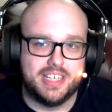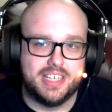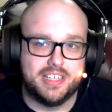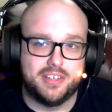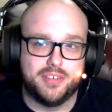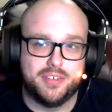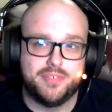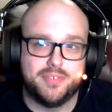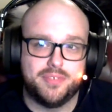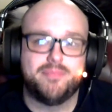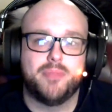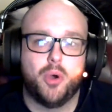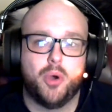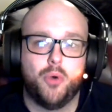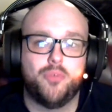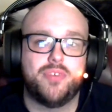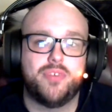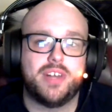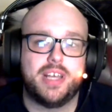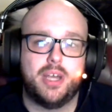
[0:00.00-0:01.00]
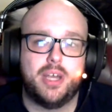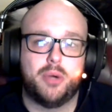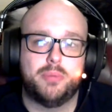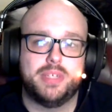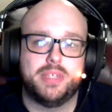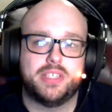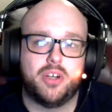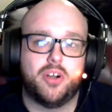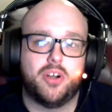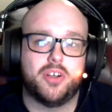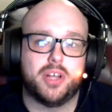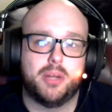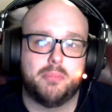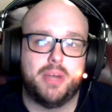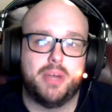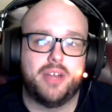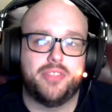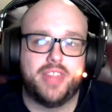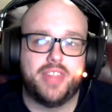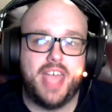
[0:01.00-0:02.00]
and hopefully I'll be talking
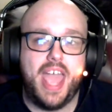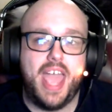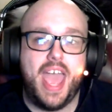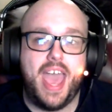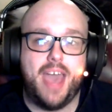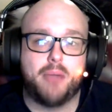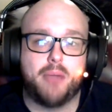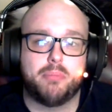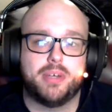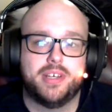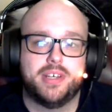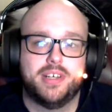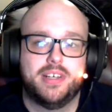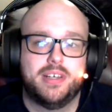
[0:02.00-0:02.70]
about the app.